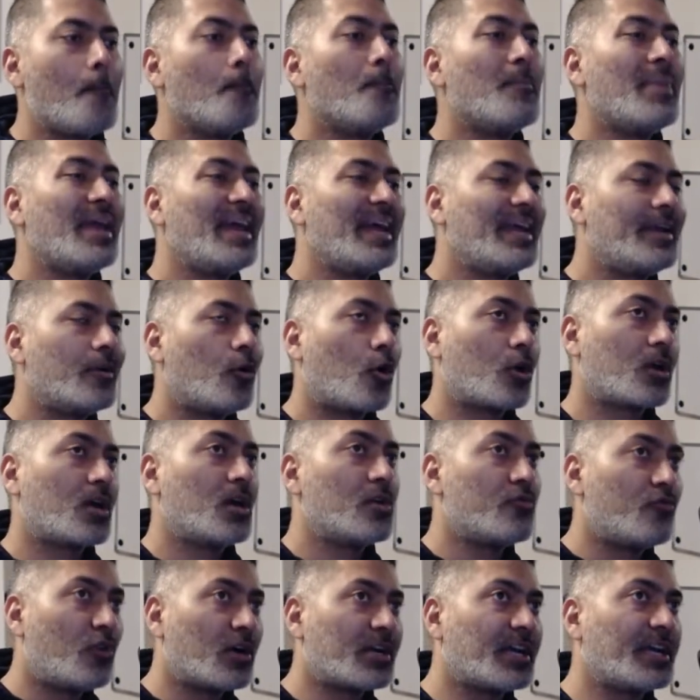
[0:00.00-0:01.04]
made or
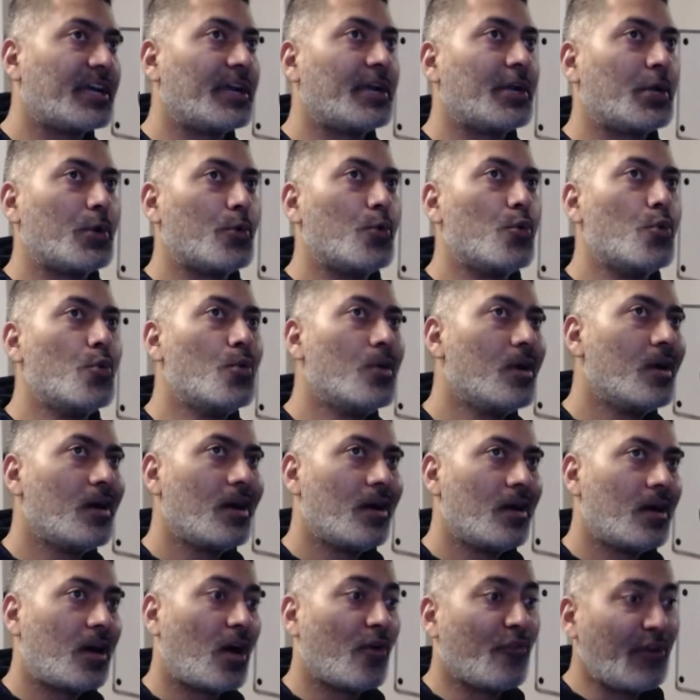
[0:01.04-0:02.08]
converted into
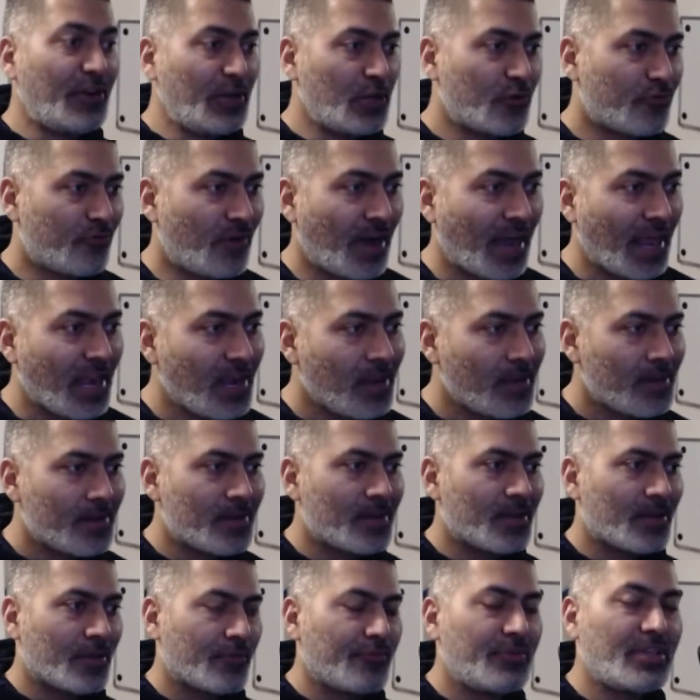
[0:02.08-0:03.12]
a video file
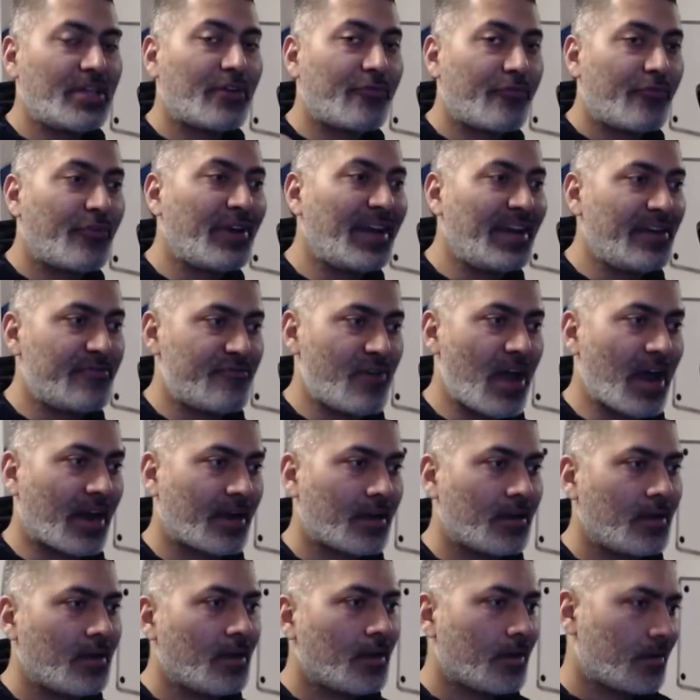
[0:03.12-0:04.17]
with a fade
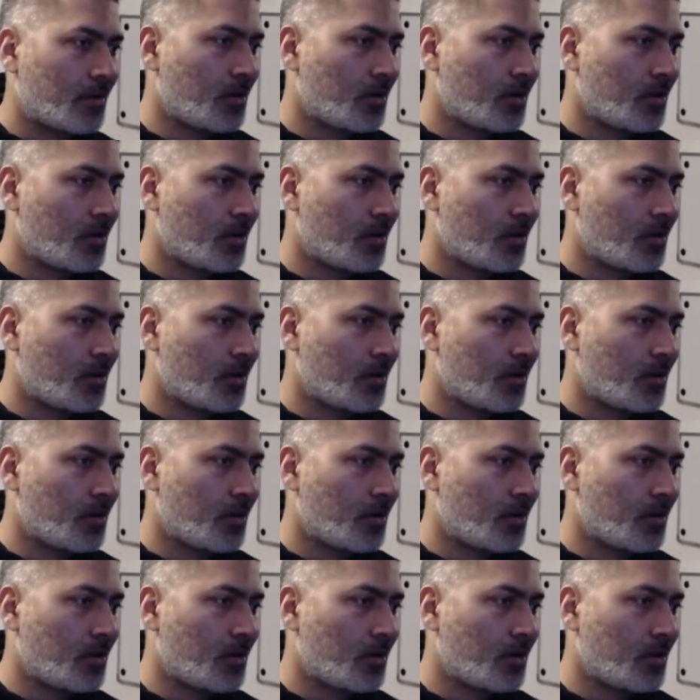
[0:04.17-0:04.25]
effect.